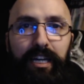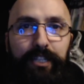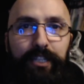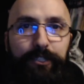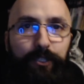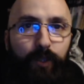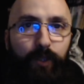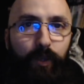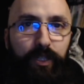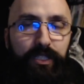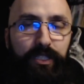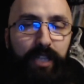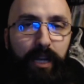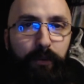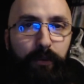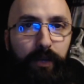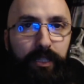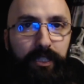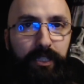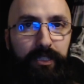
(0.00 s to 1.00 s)
stories that I
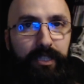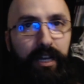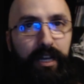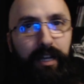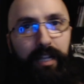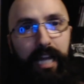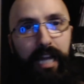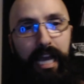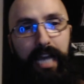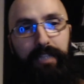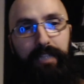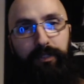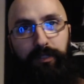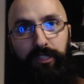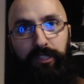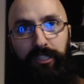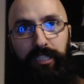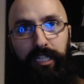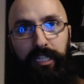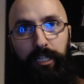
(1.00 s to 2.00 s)
wanted to tell, I had to
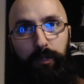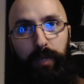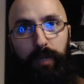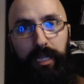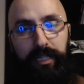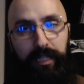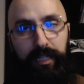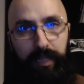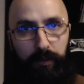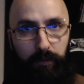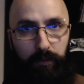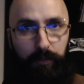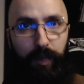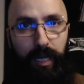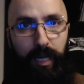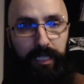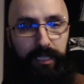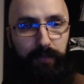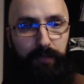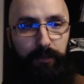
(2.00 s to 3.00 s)
insinuate that they were
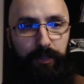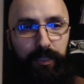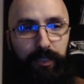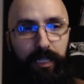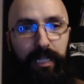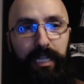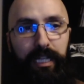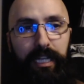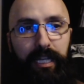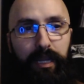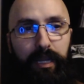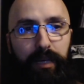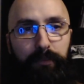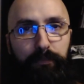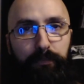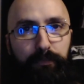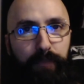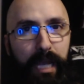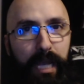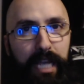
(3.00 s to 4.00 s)
possible in a
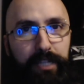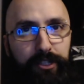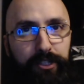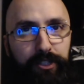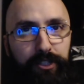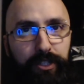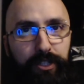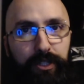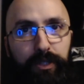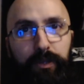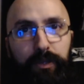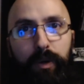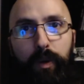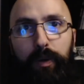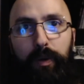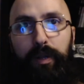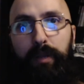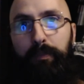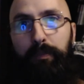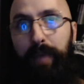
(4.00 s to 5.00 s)
page or two,
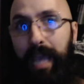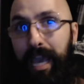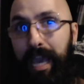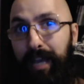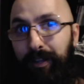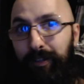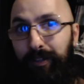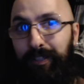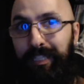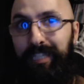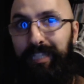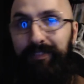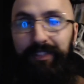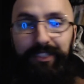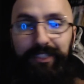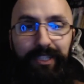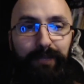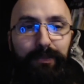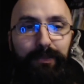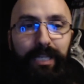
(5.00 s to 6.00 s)
or in a panel even
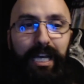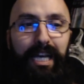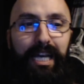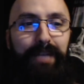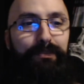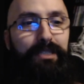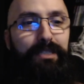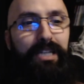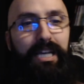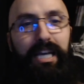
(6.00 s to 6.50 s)
sometimes,